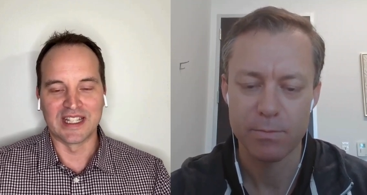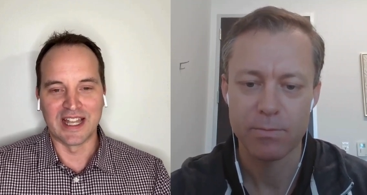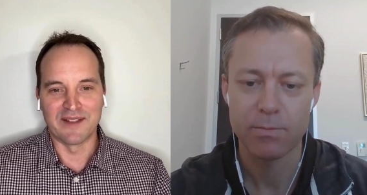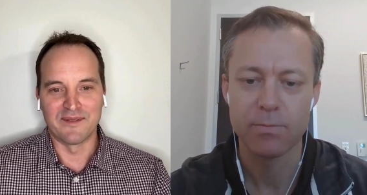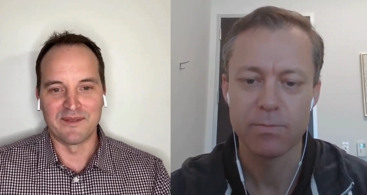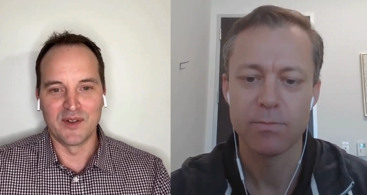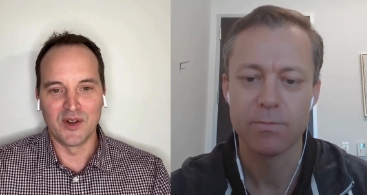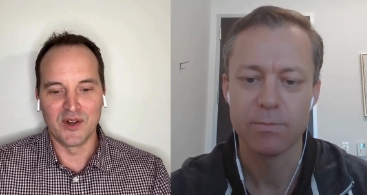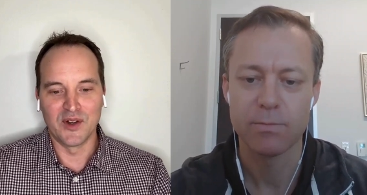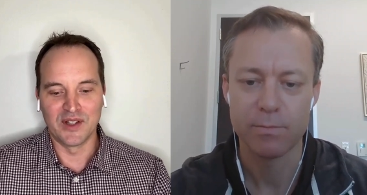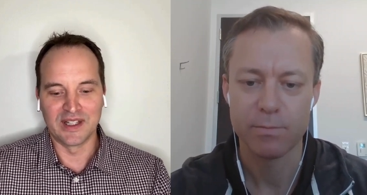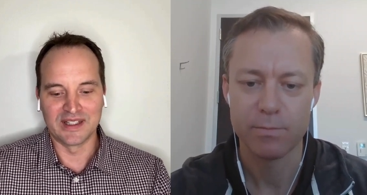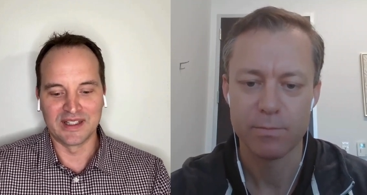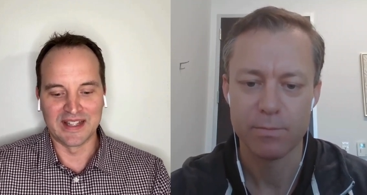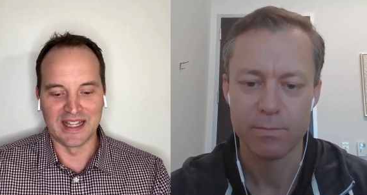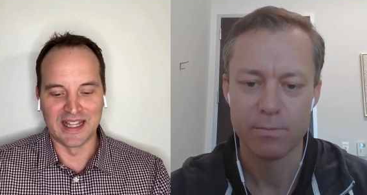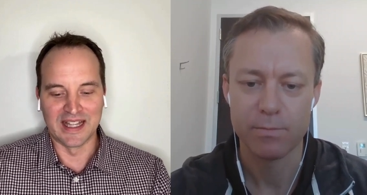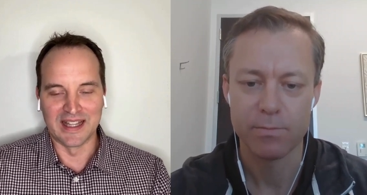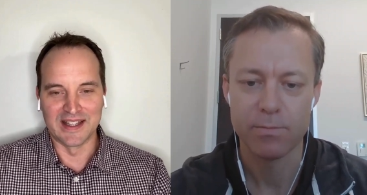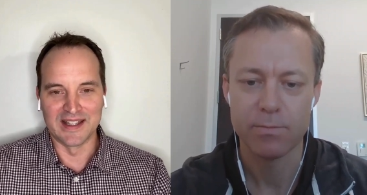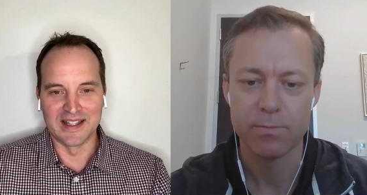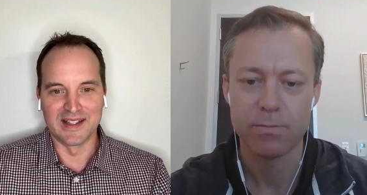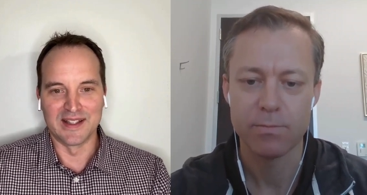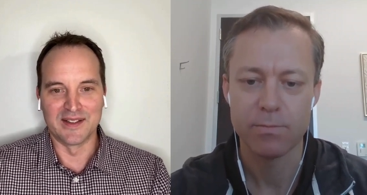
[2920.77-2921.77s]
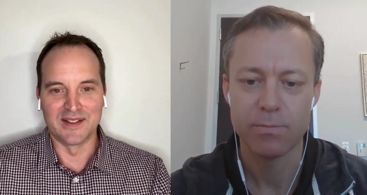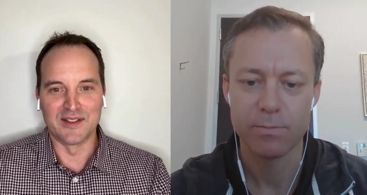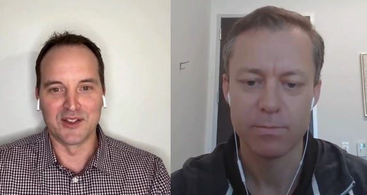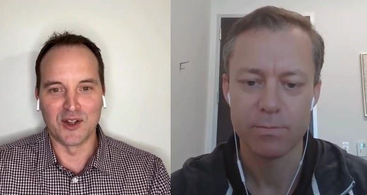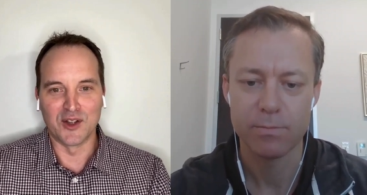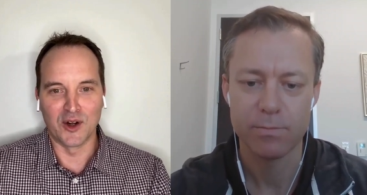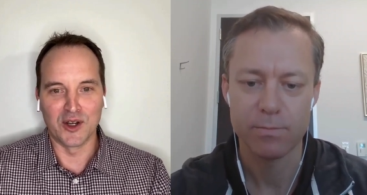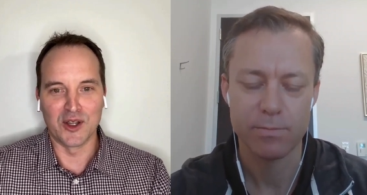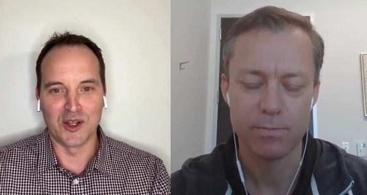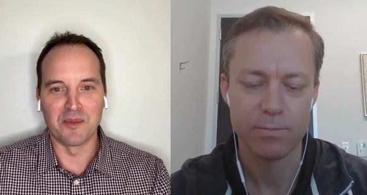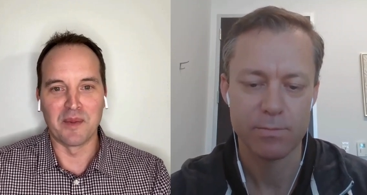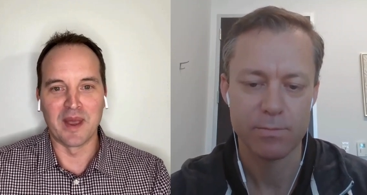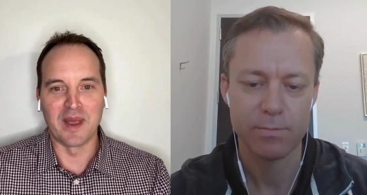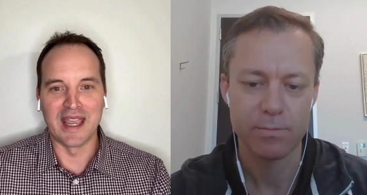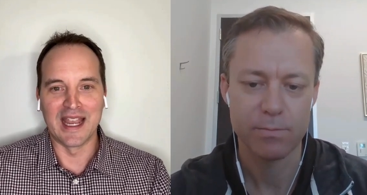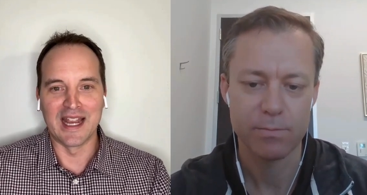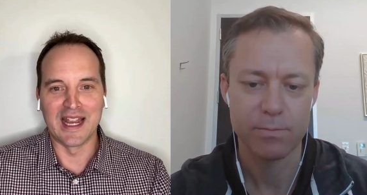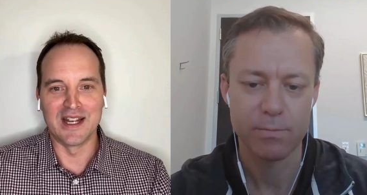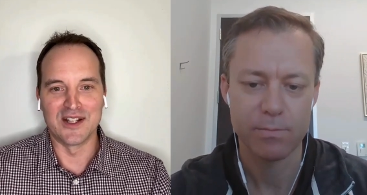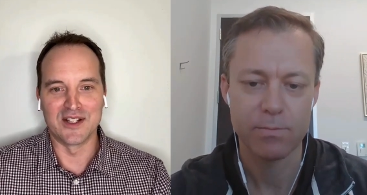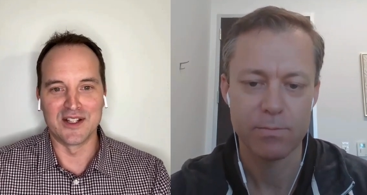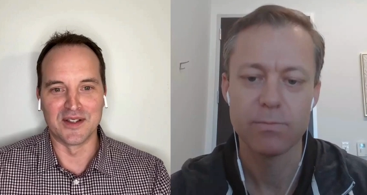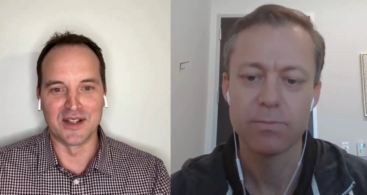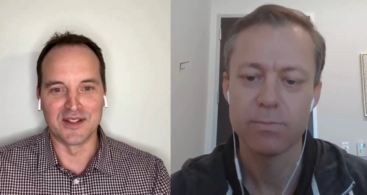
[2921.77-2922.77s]
Speaker 1: like I feel like that turning the
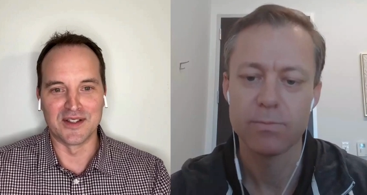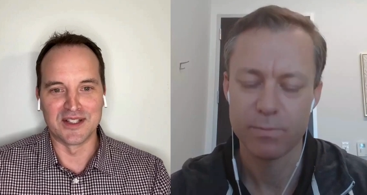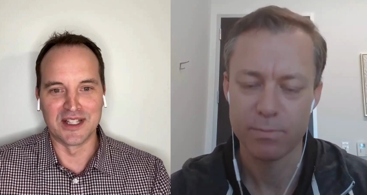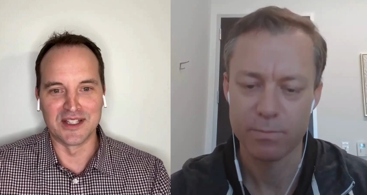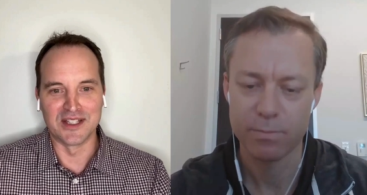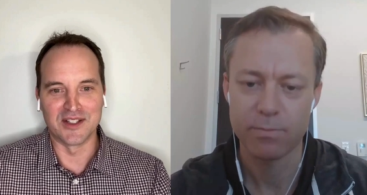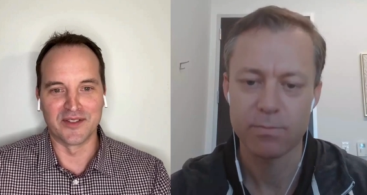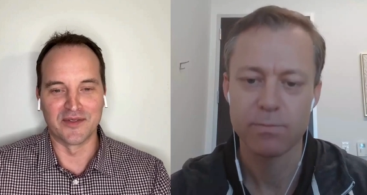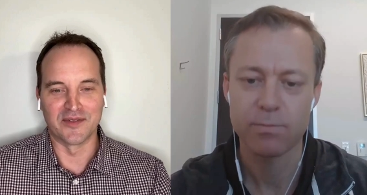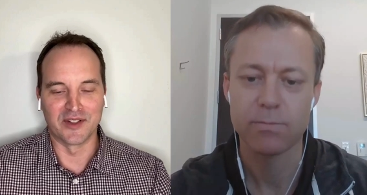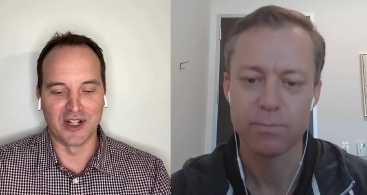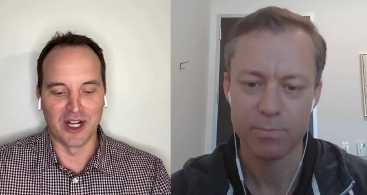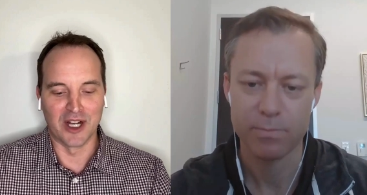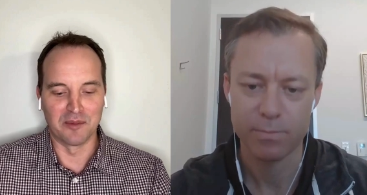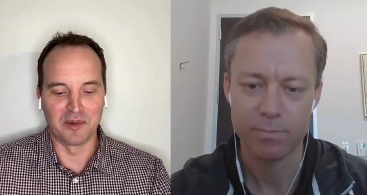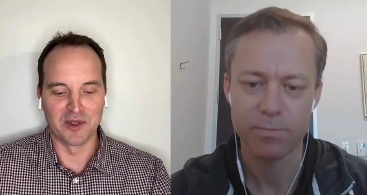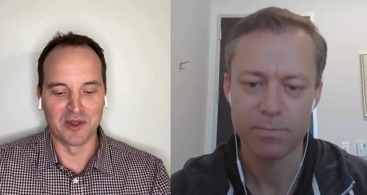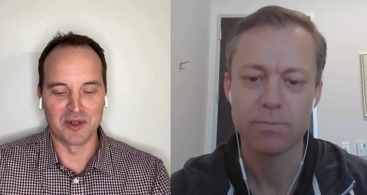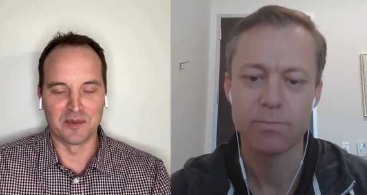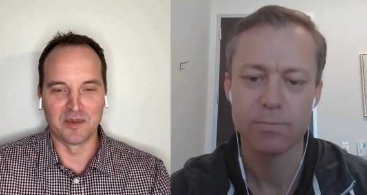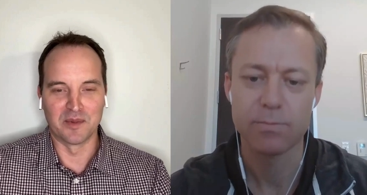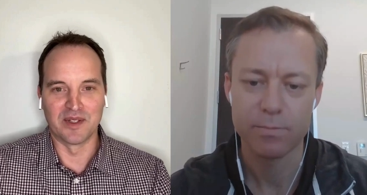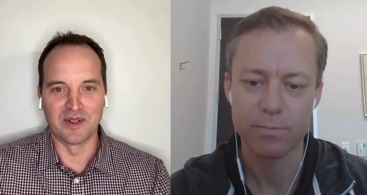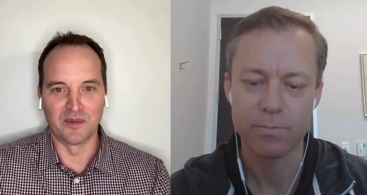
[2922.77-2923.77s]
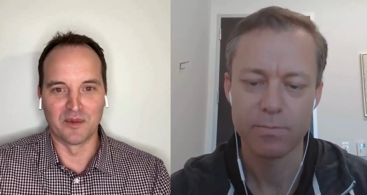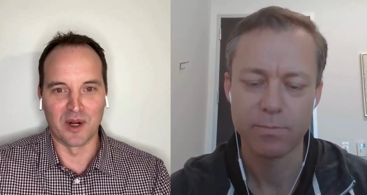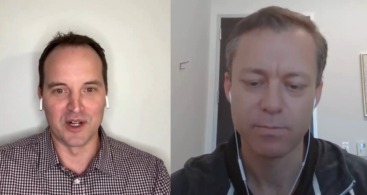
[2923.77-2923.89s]
page and the sense of accomplishment,